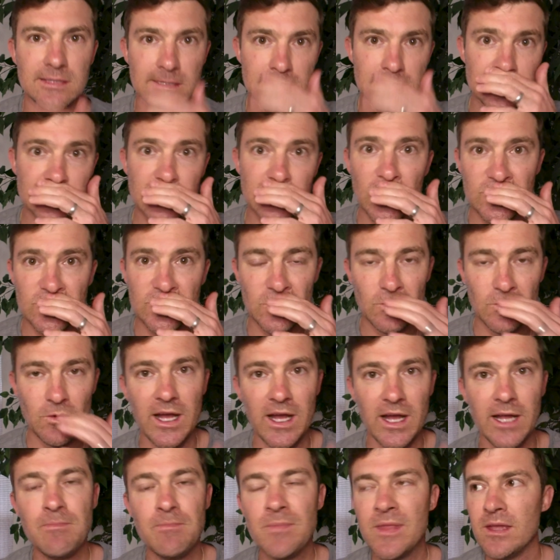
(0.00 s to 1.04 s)
This is also
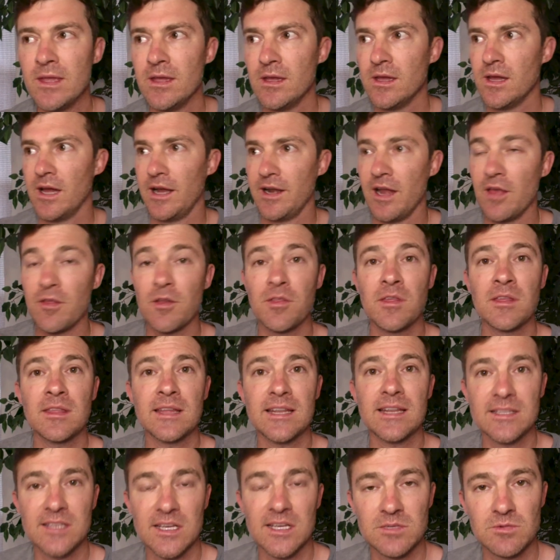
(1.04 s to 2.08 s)
why another thing
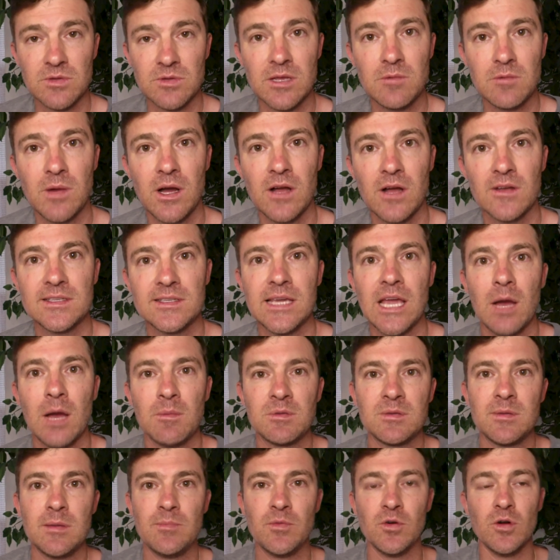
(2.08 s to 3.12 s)
that he does really well is he
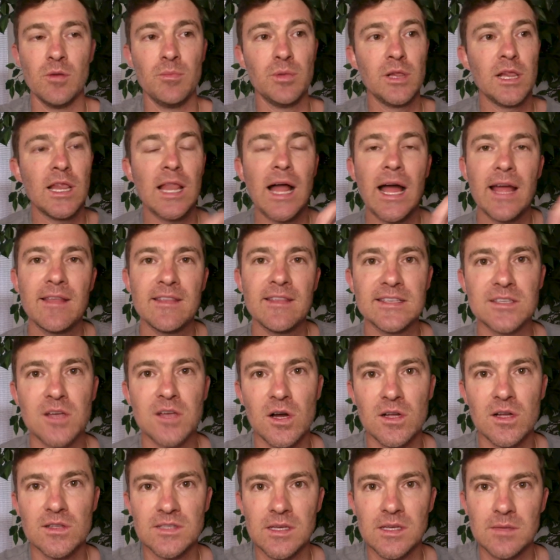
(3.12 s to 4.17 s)
helps people apply these
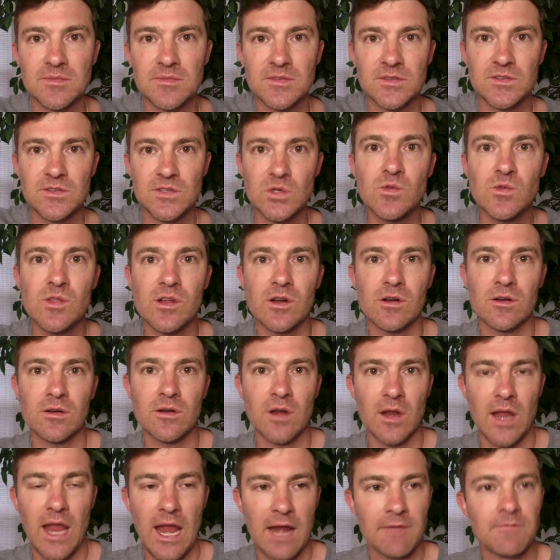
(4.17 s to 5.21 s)
concepts to their
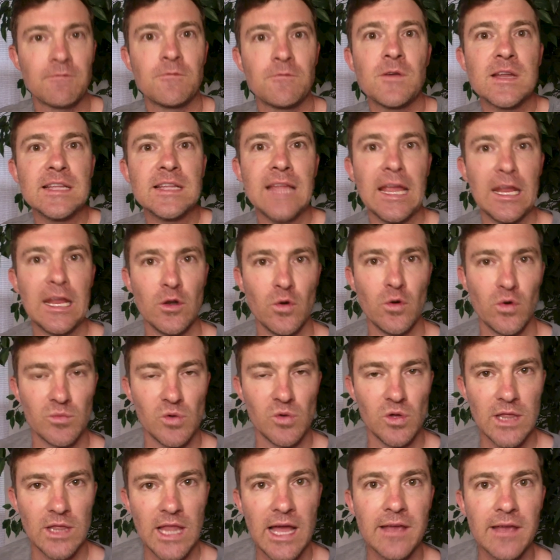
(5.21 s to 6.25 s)
everyday
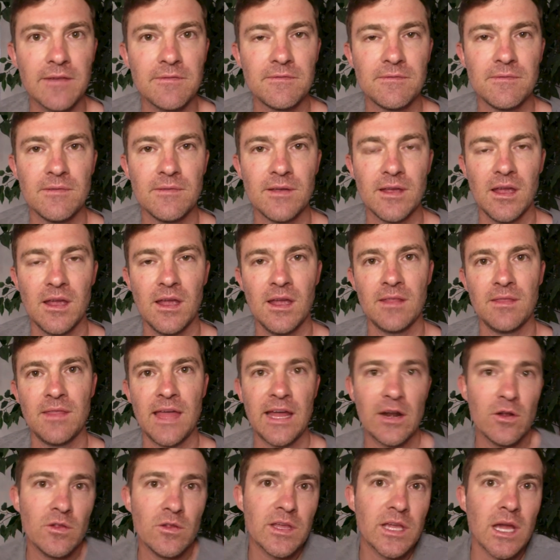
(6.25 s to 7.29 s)
normal life, and
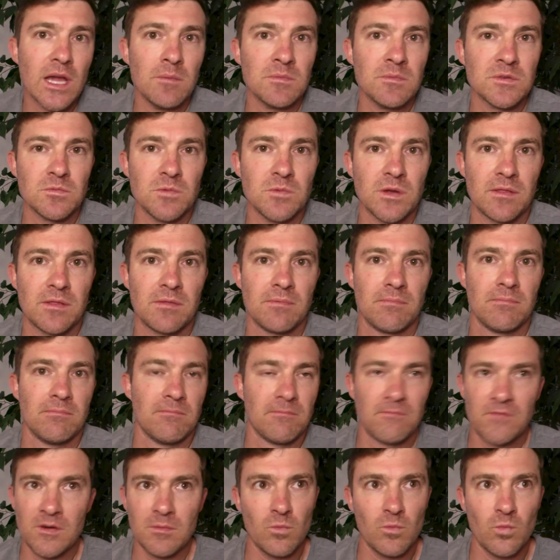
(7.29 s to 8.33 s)
that only comes with
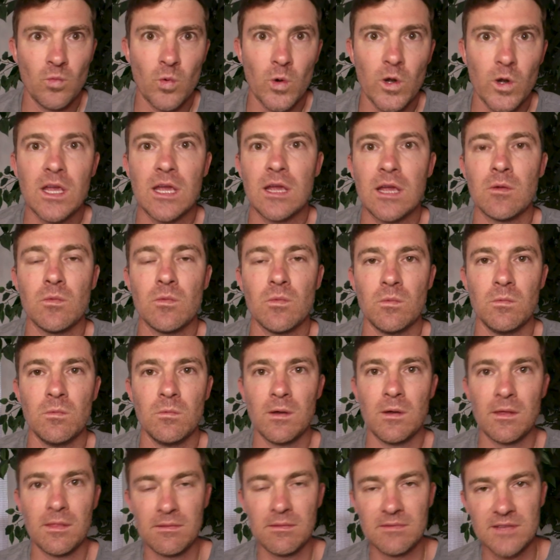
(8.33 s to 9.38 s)
from working
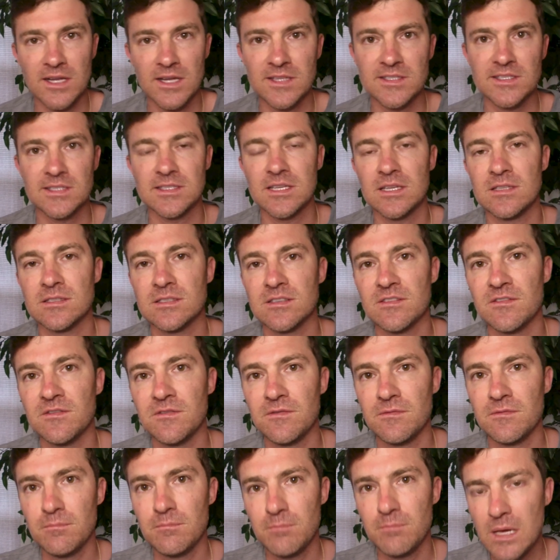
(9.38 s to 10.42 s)
with tons and tons of
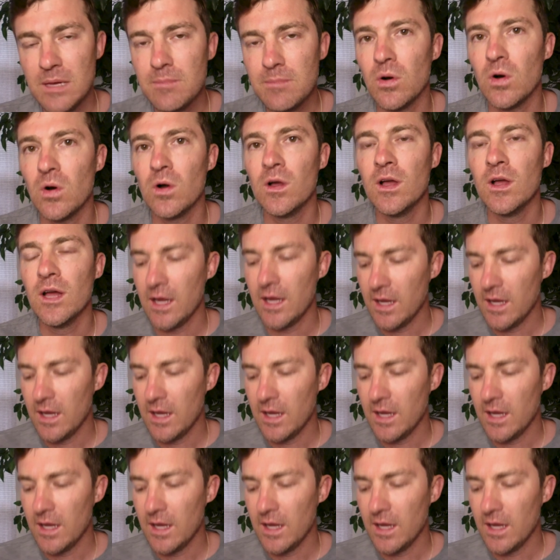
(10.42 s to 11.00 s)
people.